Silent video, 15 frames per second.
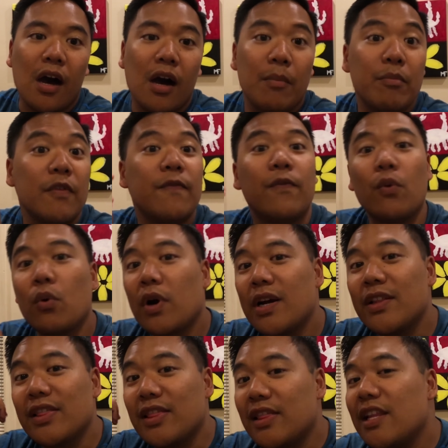Before I
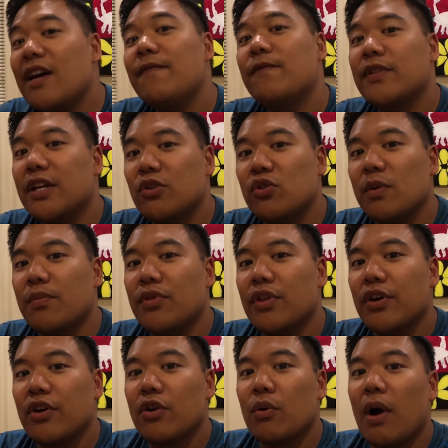left for that trip
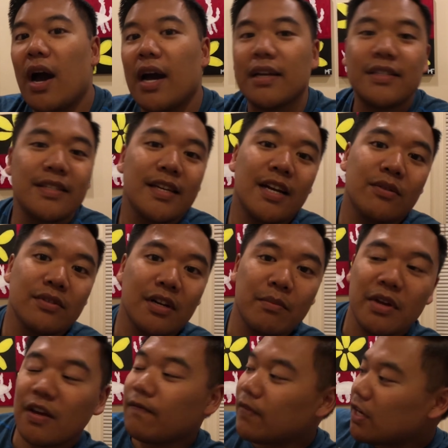though, I said I was going to
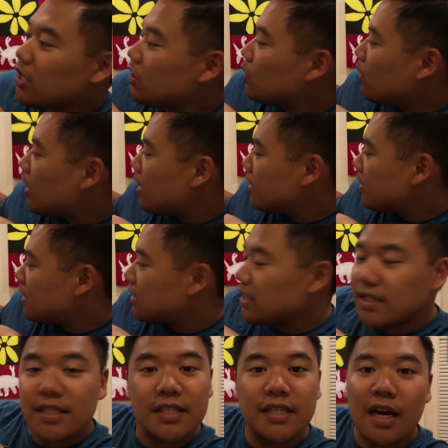make a video on
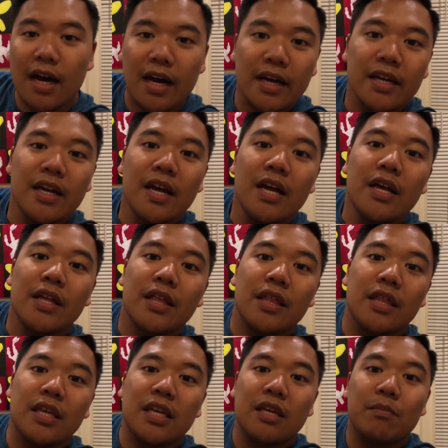this guy,
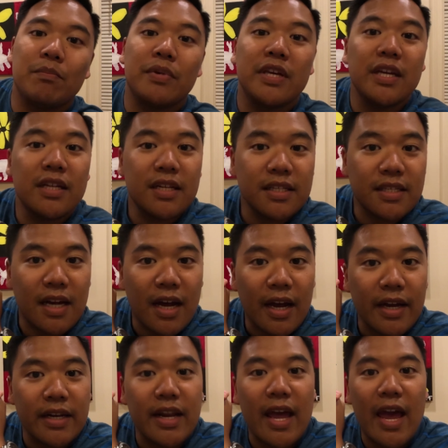the Peak
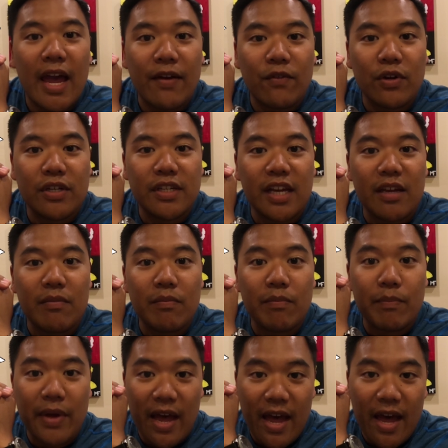Design Everyday
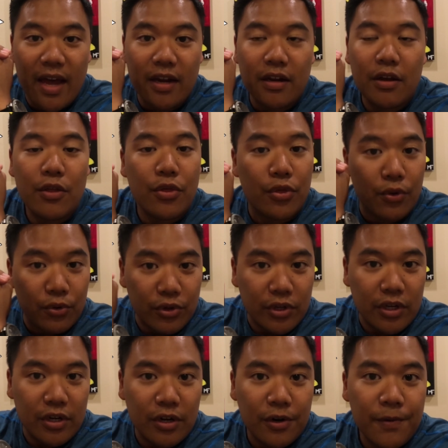Bag 30
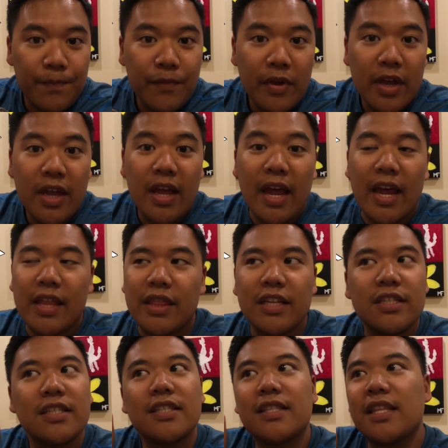liter. And
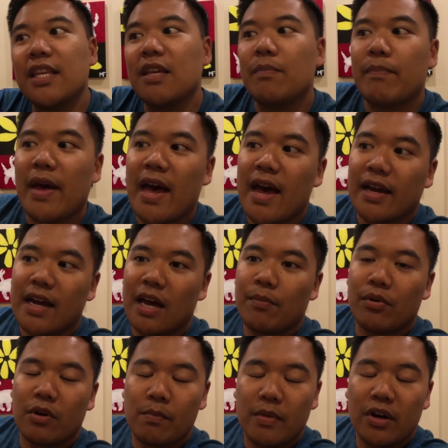this is the bag I
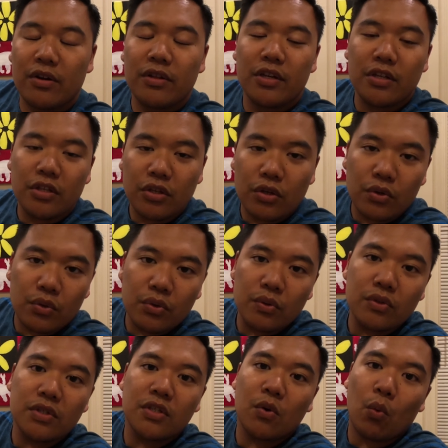primarily
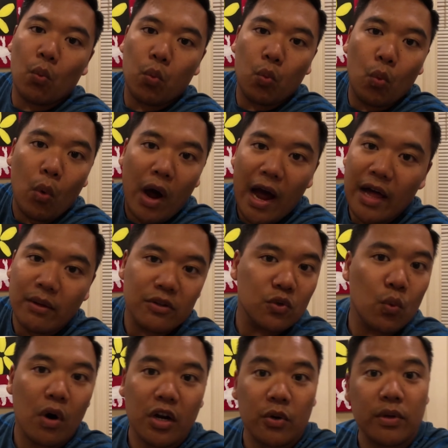used while I was
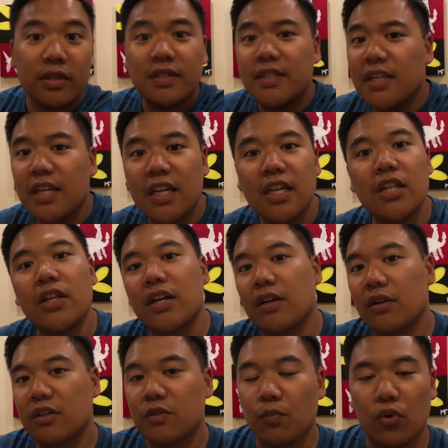walking around the city,
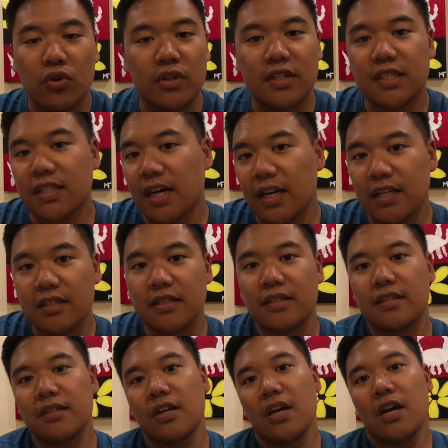exploring the
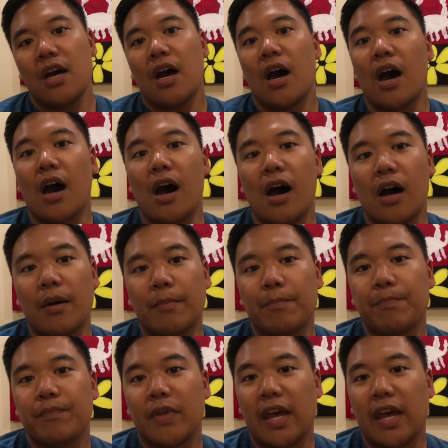sites, and